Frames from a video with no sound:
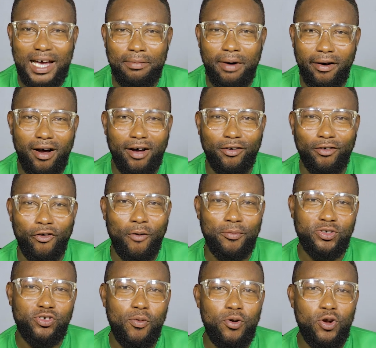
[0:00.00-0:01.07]
time around, no, I'm
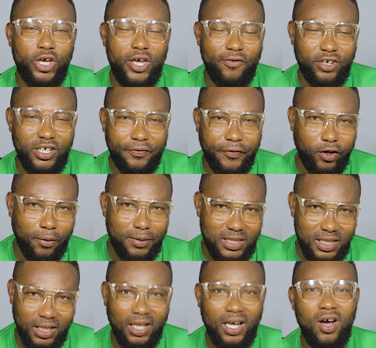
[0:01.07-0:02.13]
also looking for different
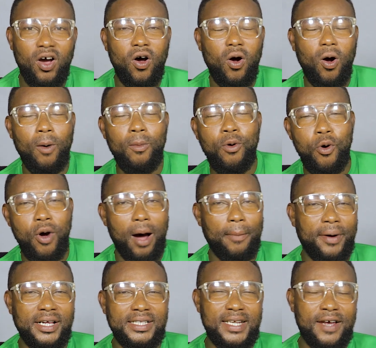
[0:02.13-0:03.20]
options. Omuhu
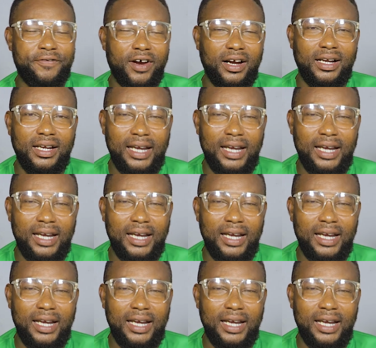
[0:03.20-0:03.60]
Abranti a friend